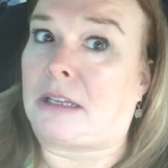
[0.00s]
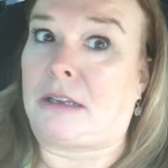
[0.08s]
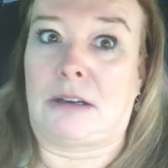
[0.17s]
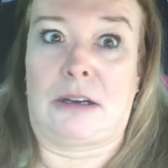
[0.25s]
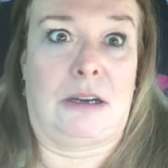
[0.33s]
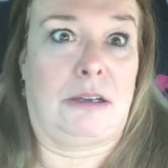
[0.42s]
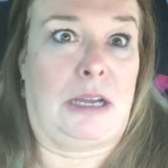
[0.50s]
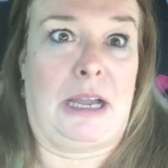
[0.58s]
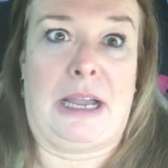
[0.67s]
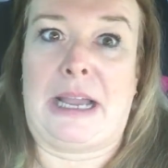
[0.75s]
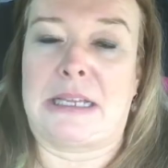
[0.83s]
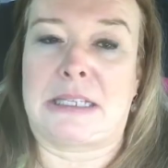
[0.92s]
Girl,
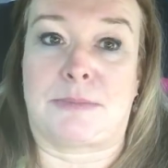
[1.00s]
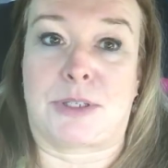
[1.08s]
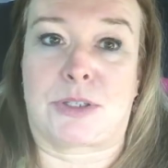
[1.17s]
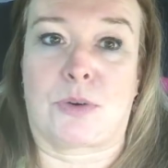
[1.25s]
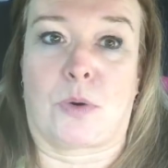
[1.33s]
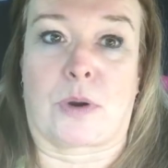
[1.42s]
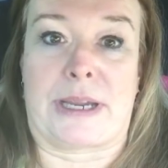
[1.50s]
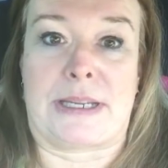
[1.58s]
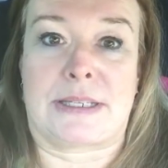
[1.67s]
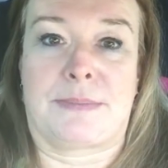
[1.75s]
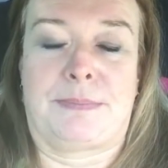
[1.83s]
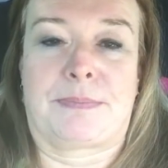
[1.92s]
I got some
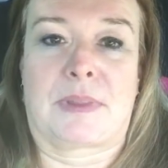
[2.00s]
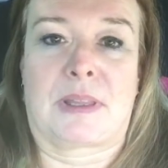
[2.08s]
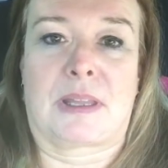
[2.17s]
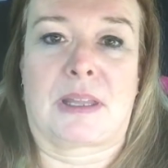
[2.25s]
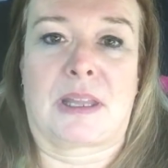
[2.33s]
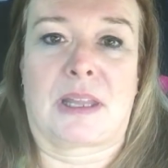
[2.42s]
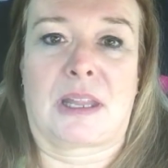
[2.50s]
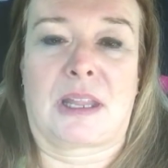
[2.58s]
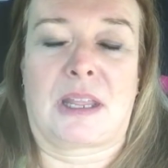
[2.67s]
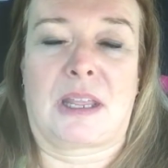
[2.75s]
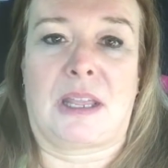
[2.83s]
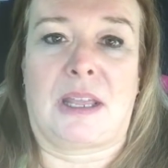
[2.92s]
stories.
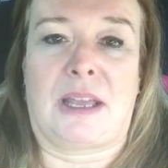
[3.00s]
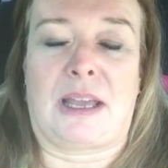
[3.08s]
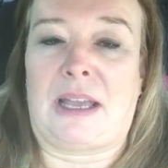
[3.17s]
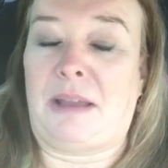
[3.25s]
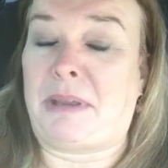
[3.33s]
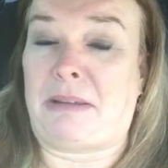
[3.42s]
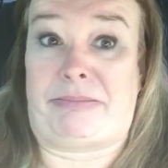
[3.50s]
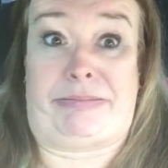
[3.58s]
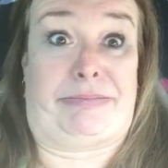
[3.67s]
I mean,